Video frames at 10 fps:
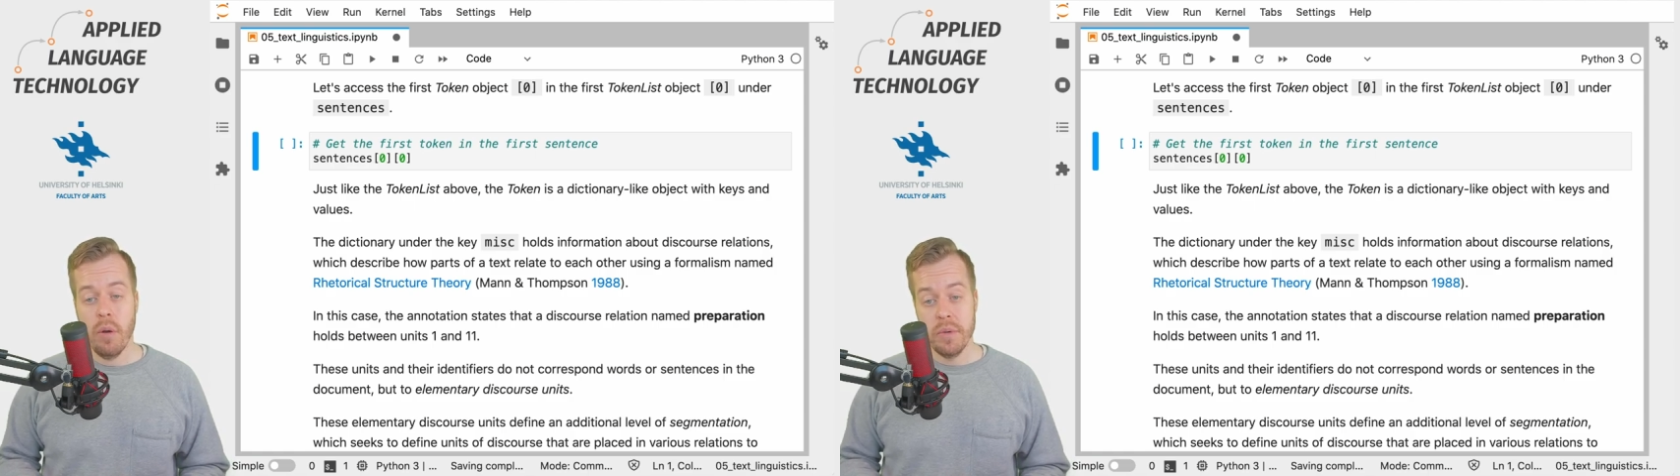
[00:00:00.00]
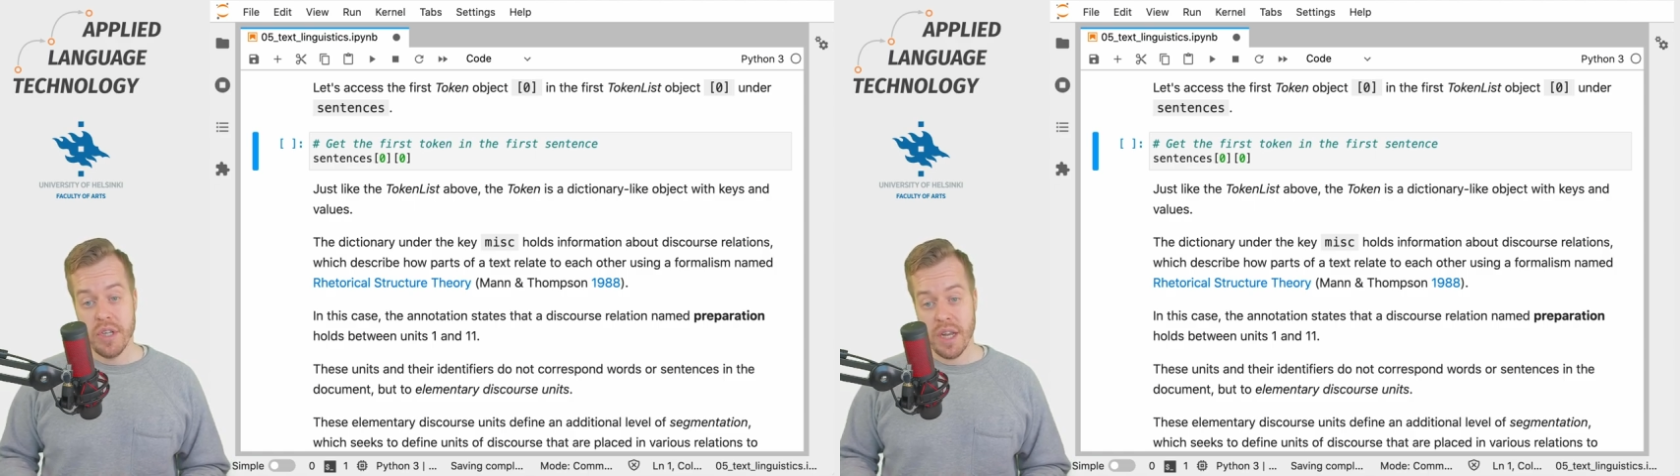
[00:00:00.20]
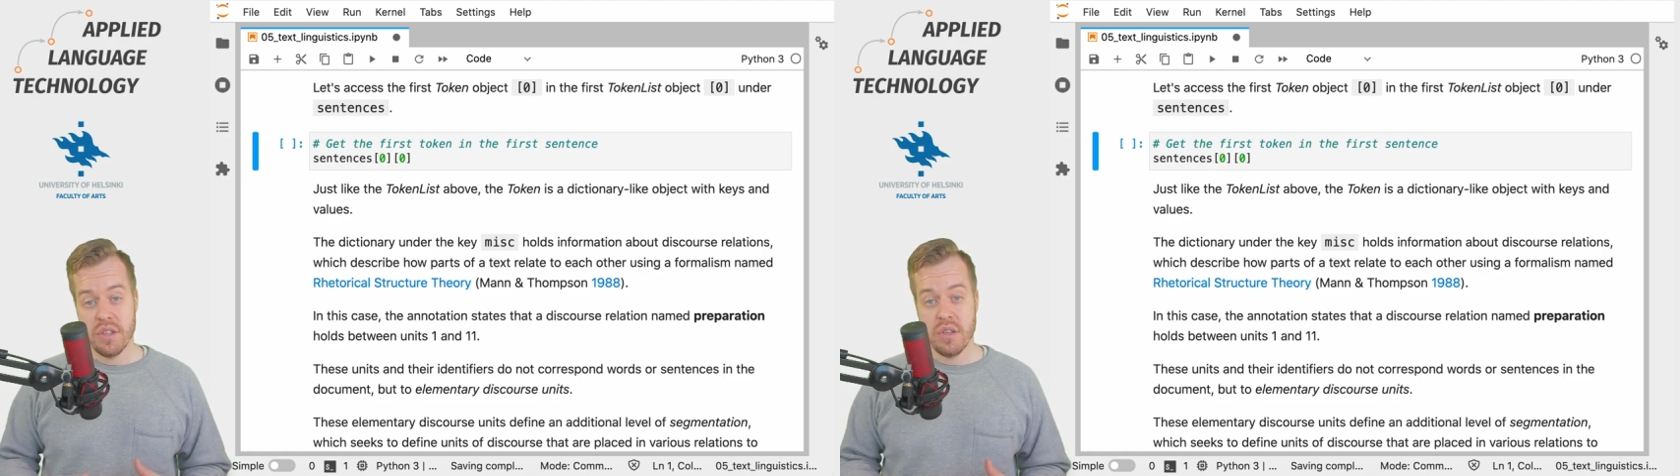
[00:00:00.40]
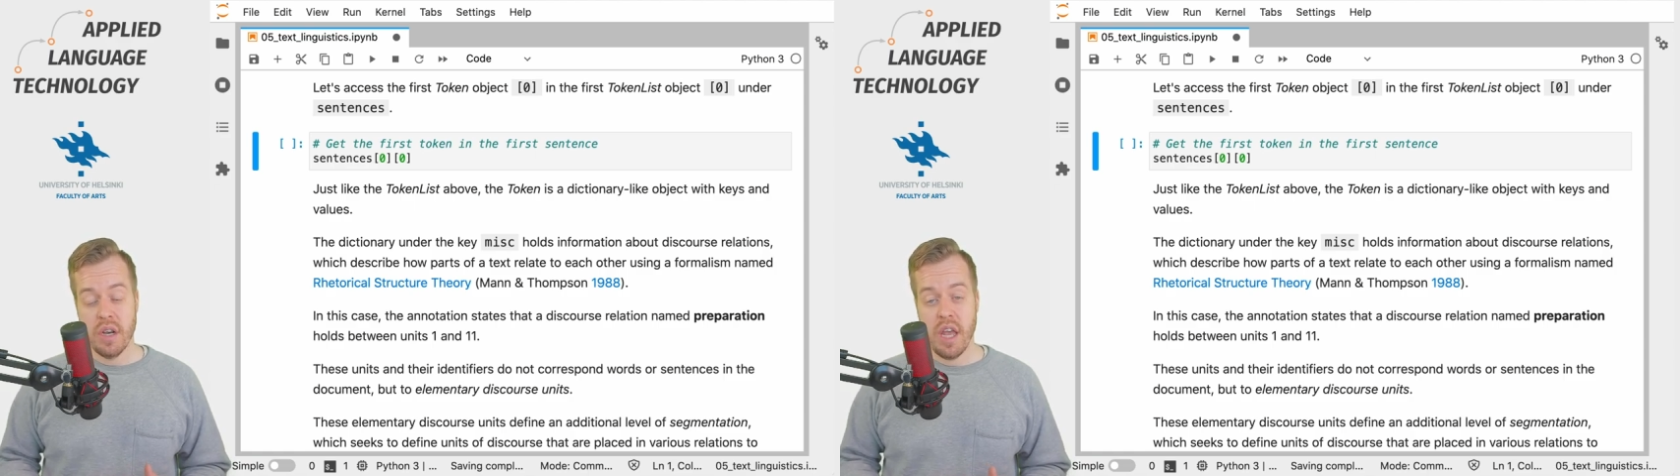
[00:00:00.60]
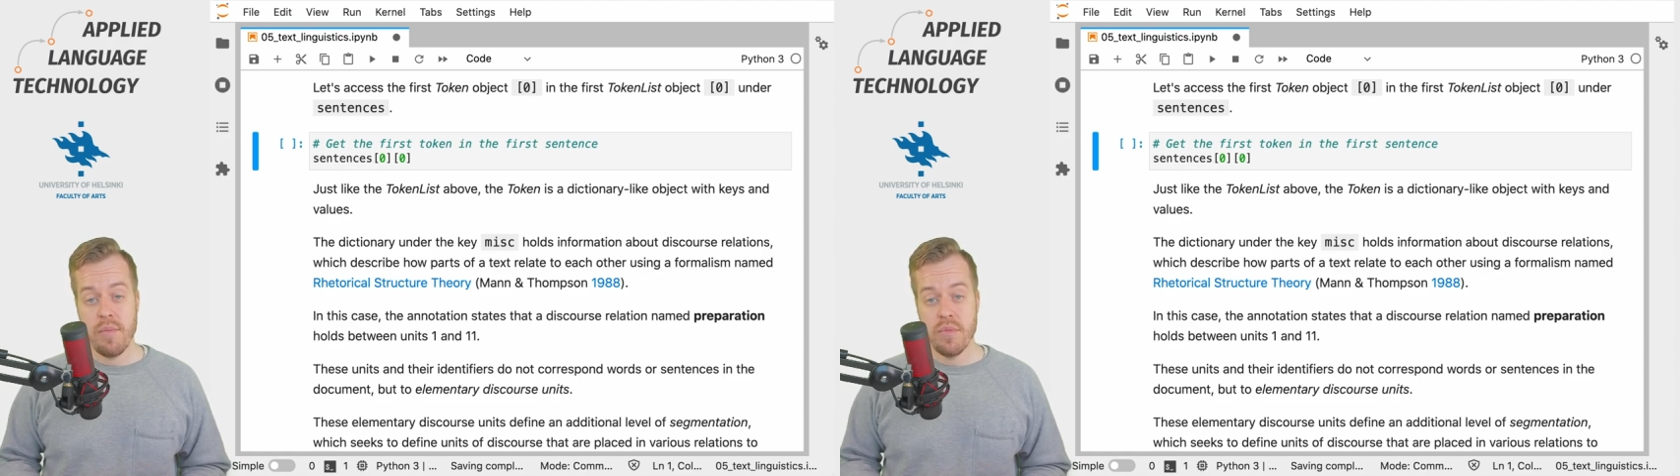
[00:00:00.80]
objects
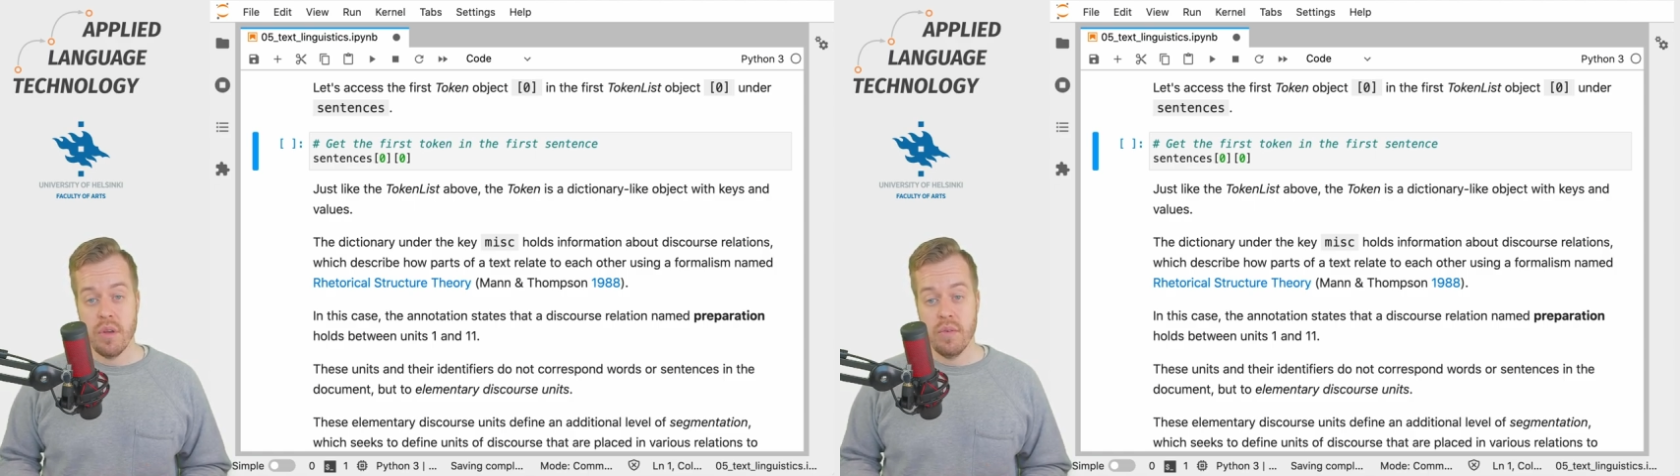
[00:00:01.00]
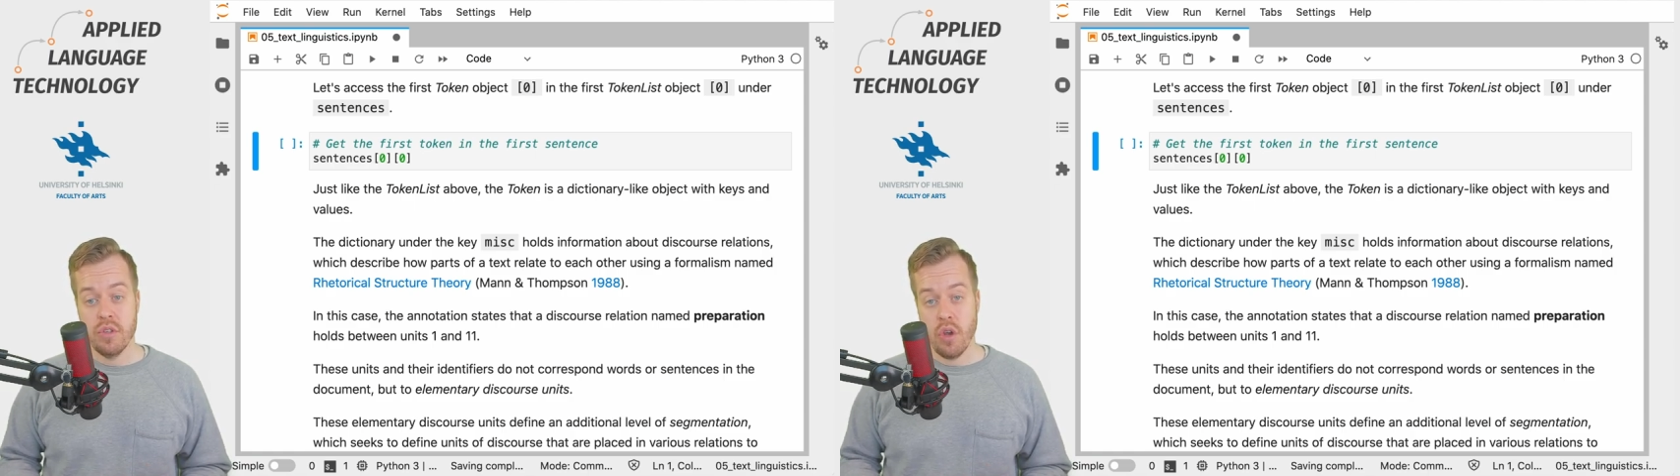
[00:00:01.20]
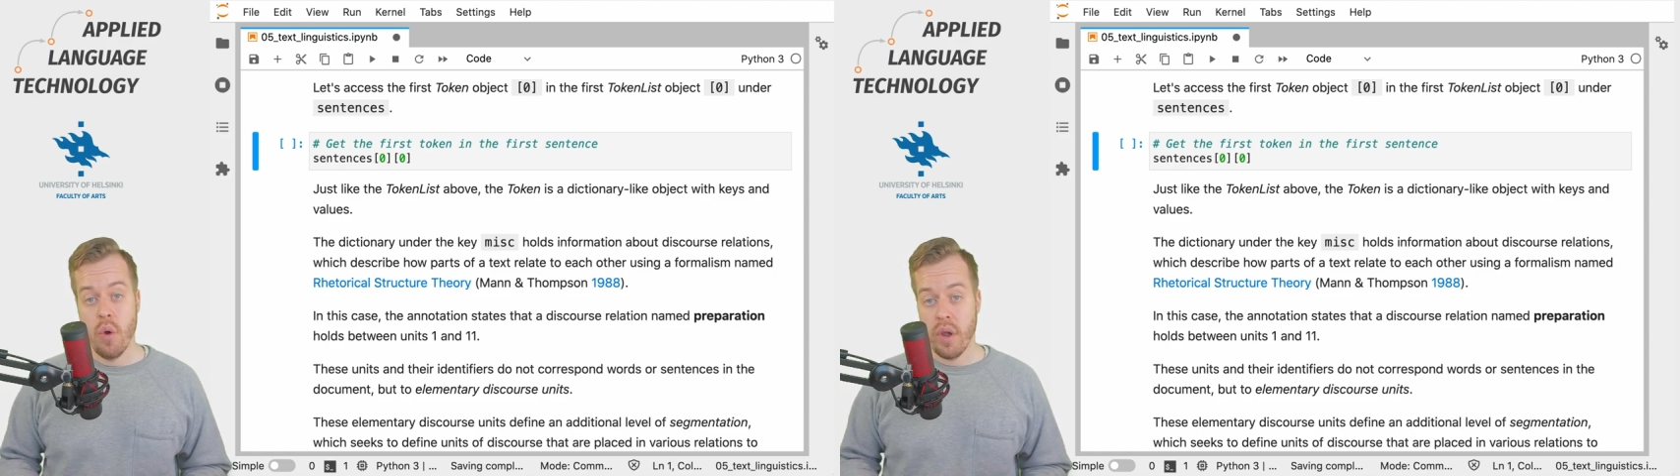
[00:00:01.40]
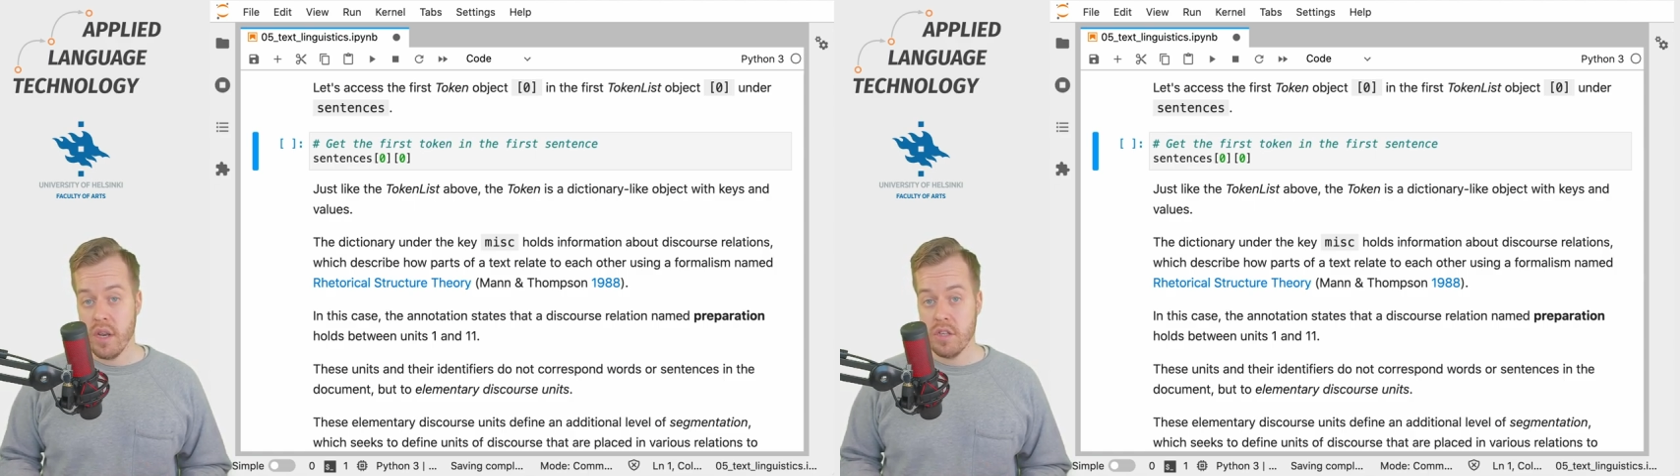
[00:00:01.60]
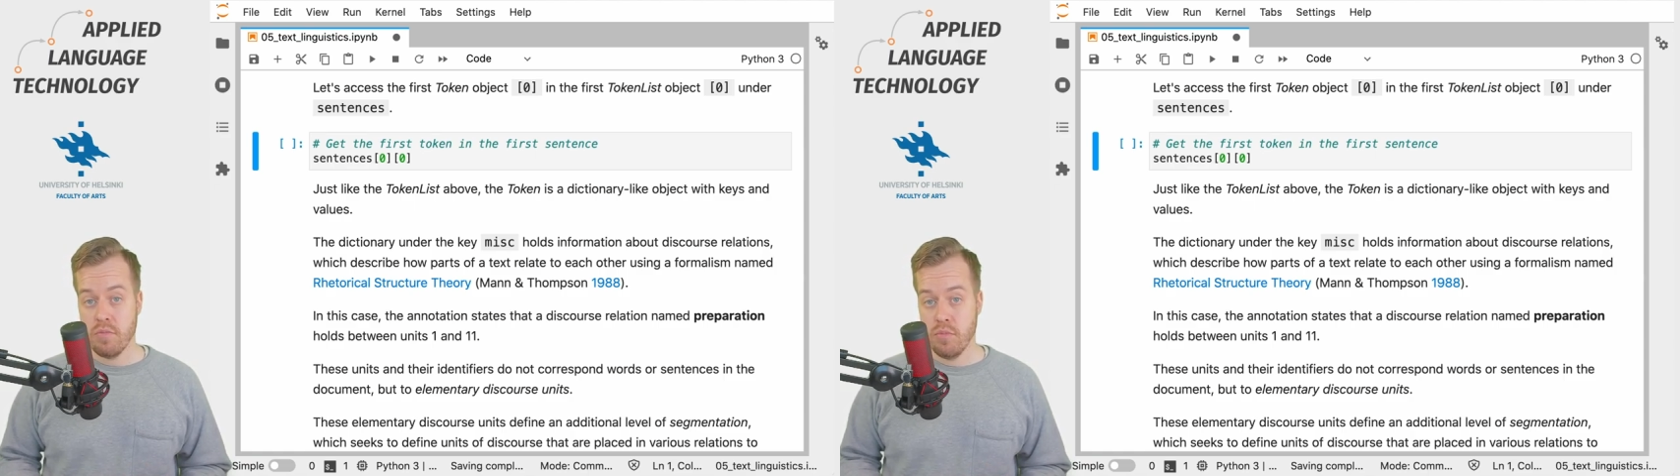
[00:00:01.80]
named
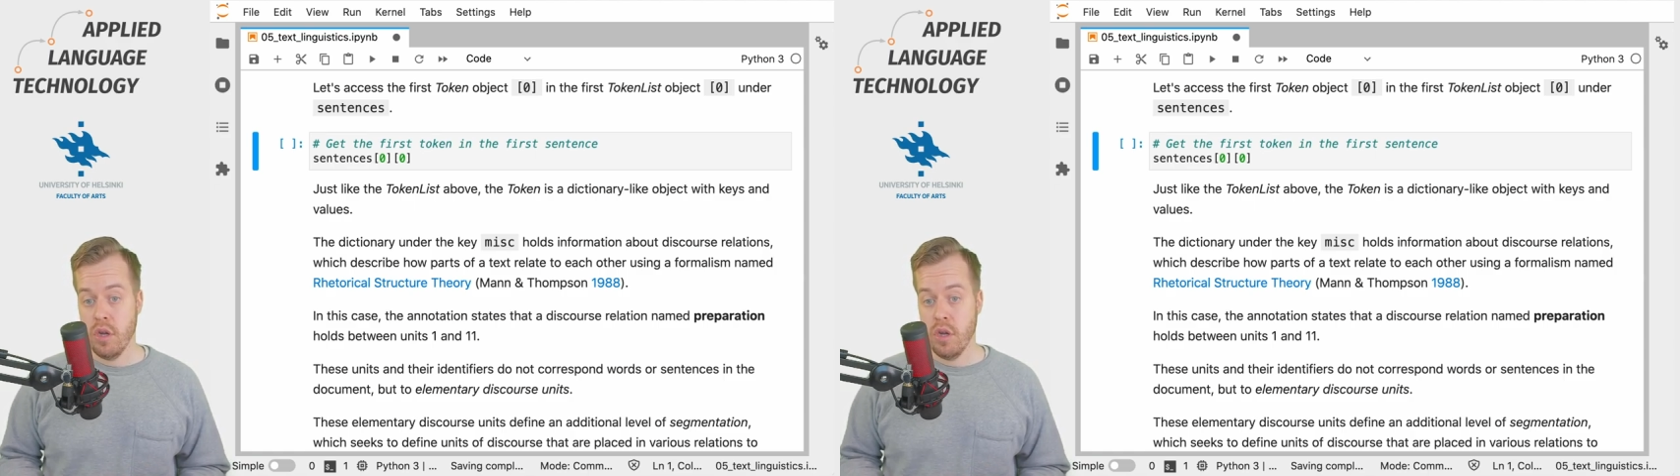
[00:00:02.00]
tokens,